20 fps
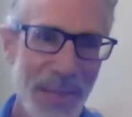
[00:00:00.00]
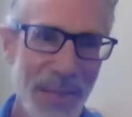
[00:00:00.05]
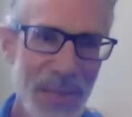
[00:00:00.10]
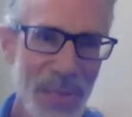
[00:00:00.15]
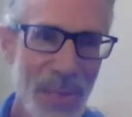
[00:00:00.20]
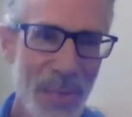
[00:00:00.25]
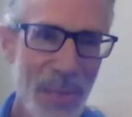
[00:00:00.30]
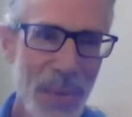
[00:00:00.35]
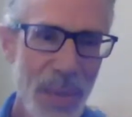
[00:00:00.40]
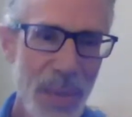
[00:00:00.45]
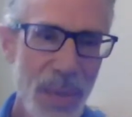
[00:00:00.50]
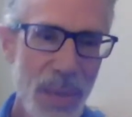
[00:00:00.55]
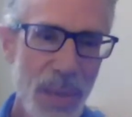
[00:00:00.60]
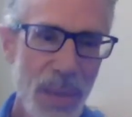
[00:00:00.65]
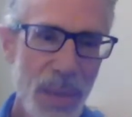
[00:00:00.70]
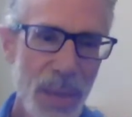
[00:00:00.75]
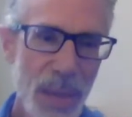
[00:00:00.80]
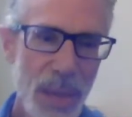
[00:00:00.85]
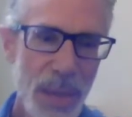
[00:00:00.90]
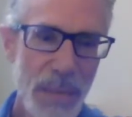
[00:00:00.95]
So
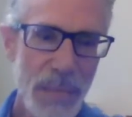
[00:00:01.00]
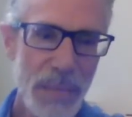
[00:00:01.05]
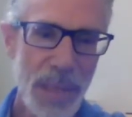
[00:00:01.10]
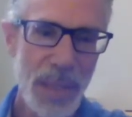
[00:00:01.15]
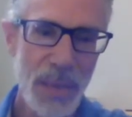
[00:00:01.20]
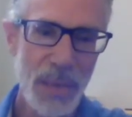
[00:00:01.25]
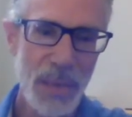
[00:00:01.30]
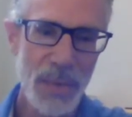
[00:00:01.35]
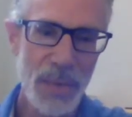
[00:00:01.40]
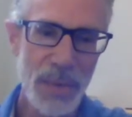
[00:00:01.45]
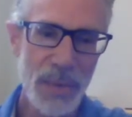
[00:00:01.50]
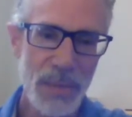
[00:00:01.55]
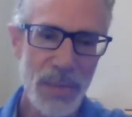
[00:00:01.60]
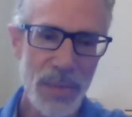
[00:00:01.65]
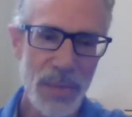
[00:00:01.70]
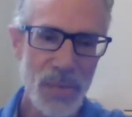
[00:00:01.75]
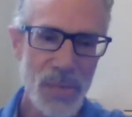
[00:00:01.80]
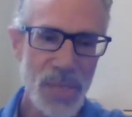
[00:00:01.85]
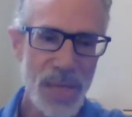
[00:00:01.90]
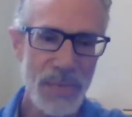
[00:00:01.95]

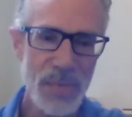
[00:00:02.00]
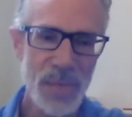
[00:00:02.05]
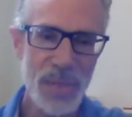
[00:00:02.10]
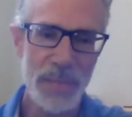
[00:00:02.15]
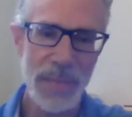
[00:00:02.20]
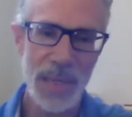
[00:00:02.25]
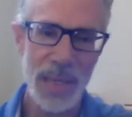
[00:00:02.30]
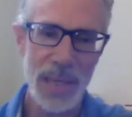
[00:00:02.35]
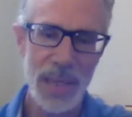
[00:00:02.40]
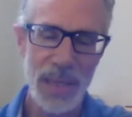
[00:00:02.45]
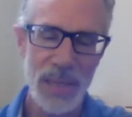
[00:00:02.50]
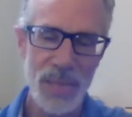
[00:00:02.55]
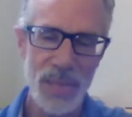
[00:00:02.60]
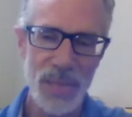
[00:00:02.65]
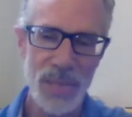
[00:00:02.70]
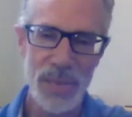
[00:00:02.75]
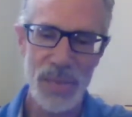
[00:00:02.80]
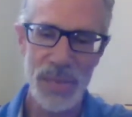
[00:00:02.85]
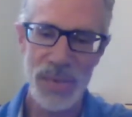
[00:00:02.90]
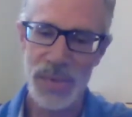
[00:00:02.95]
you just have somebody that's
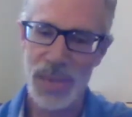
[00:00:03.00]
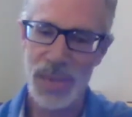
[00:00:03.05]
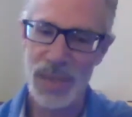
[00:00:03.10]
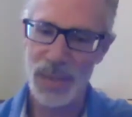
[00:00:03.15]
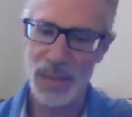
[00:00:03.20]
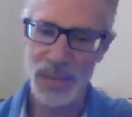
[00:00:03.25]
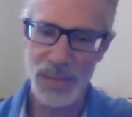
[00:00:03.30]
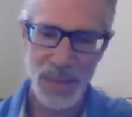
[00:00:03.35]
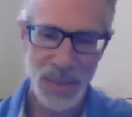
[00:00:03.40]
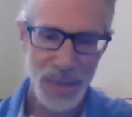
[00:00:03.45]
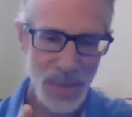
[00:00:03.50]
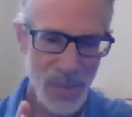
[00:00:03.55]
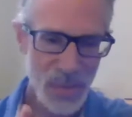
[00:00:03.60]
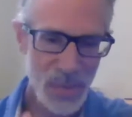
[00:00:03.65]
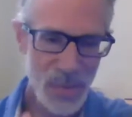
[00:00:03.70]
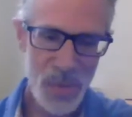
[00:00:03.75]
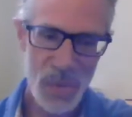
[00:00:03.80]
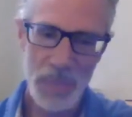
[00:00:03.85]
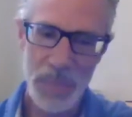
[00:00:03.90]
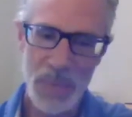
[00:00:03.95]
just
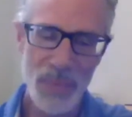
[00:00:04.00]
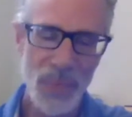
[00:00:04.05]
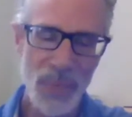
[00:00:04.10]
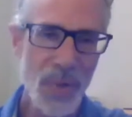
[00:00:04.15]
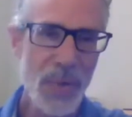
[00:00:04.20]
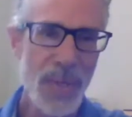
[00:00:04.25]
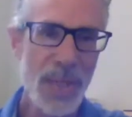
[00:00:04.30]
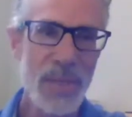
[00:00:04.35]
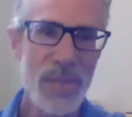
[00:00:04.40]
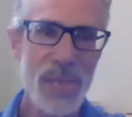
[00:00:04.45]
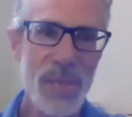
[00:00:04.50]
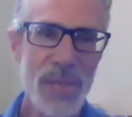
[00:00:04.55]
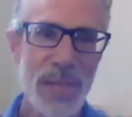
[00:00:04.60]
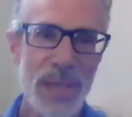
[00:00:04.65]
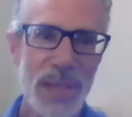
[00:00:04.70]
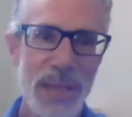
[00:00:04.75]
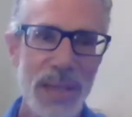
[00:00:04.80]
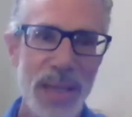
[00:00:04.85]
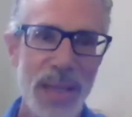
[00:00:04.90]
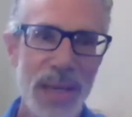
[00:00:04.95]
super focused
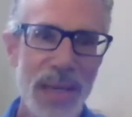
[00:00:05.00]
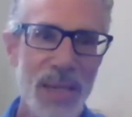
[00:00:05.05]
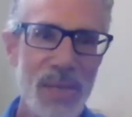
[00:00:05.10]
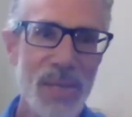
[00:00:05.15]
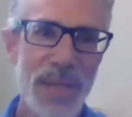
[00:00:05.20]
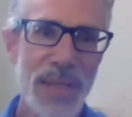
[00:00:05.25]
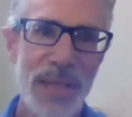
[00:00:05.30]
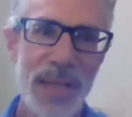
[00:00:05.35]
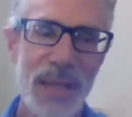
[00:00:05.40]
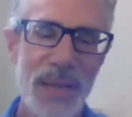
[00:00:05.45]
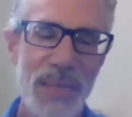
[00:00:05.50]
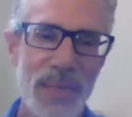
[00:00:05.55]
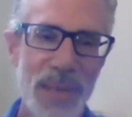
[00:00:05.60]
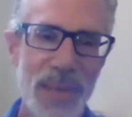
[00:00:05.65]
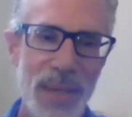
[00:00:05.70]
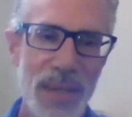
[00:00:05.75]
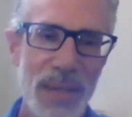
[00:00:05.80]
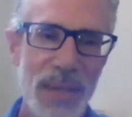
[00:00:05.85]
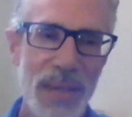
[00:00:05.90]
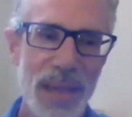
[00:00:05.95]
and has the gift,
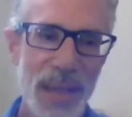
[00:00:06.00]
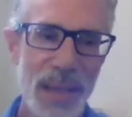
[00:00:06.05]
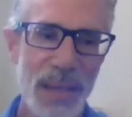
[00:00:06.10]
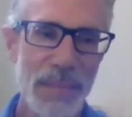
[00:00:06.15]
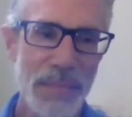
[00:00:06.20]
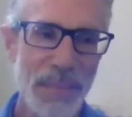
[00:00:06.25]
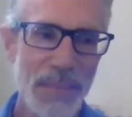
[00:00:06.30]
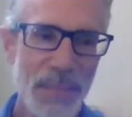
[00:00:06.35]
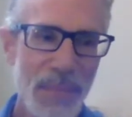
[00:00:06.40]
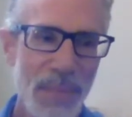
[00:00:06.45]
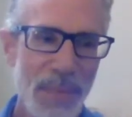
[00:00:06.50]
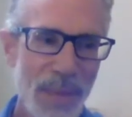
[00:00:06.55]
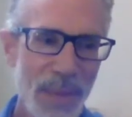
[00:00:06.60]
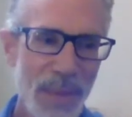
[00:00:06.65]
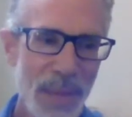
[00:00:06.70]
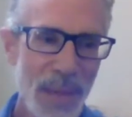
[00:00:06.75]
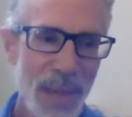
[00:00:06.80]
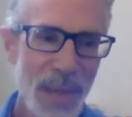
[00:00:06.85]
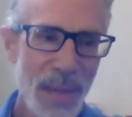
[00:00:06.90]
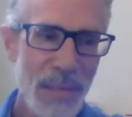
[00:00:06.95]
and
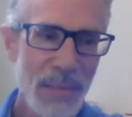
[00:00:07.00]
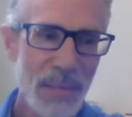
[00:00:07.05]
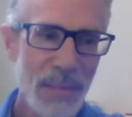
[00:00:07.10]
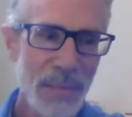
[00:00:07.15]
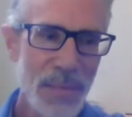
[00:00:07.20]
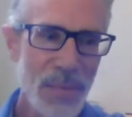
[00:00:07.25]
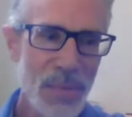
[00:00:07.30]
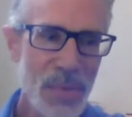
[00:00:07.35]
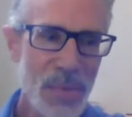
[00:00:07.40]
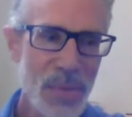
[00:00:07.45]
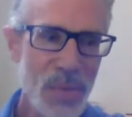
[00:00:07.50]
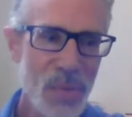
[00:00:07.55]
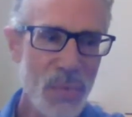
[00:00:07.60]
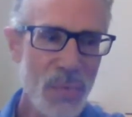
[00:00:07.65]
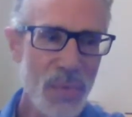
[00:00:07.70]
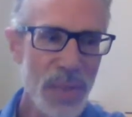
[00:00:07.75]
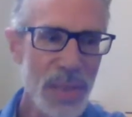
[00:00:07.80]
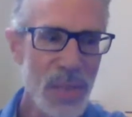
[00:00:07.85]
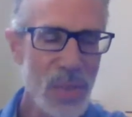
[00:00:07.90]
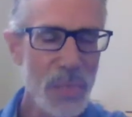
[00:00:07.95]
just is
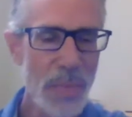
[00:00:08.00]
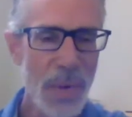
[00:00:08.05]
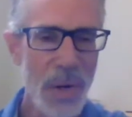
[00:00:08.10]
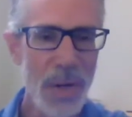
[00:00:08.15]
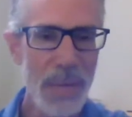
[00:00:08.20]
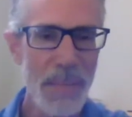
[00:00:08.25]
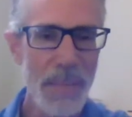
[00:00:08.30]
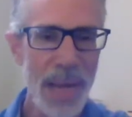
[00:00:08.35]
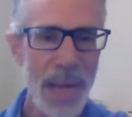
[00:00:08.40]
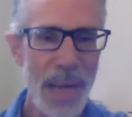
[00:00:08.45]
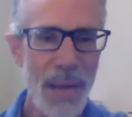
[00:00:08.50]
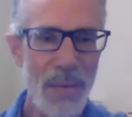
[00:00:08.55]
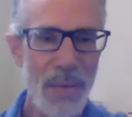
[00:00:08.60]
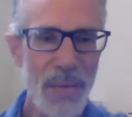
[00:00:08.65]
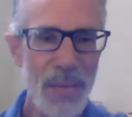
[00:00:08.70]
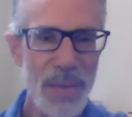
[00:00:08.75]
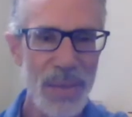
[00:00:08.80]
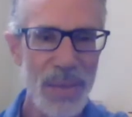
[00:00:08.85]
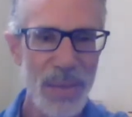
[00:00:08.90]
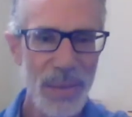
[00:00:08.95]
really smart
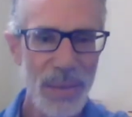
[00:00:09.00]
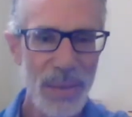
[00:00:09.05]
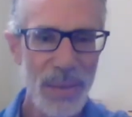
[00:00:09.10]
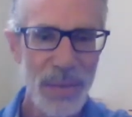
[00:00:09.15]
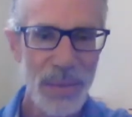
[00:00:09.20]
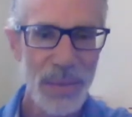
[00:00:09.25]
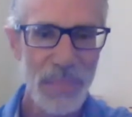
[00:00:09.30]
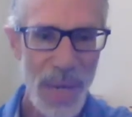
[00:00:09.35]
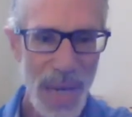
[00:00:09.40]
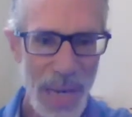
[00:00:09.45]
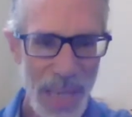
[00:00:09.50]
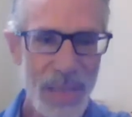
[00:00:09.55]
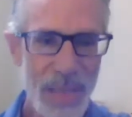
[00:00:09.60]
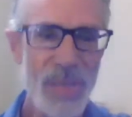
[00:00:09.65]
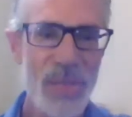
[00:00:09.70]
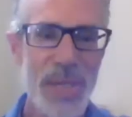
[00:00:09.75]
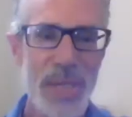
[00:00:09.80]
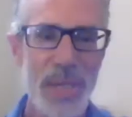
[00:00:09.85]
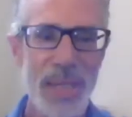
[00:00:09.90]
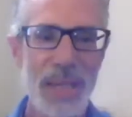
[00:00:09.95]
about
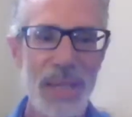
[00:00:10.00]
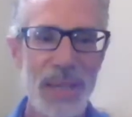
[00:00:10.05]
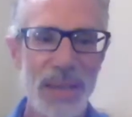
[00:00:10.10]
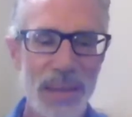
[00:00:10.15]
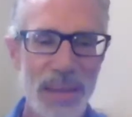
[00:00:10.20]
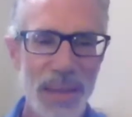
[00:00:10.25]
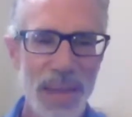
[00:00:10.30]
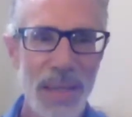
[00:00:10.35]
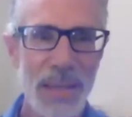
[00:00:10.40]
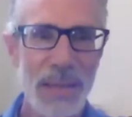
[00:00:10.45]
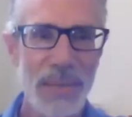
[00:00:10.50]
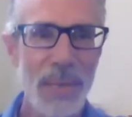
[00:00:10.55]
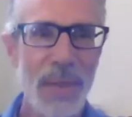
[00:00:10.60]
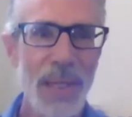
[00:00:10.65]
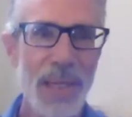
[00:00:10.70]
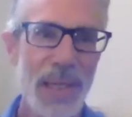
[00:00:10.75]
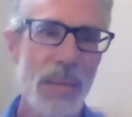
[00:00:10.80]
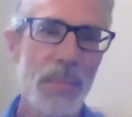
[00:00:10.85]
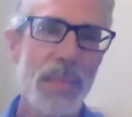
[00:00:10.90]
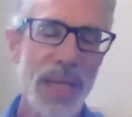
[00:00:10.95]
practicing and
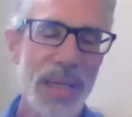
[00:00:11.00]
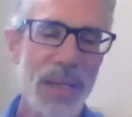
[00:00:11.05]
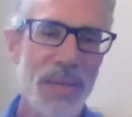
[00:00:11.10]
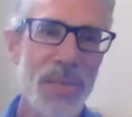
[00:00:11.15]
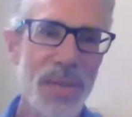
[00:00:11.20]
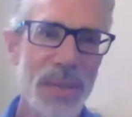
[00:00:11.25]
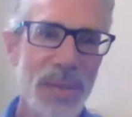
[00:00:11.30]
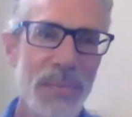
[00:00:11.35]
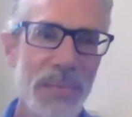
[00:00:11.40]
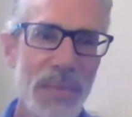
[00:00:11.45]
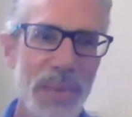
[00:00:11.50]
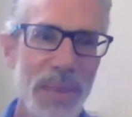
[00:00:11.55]
really committed to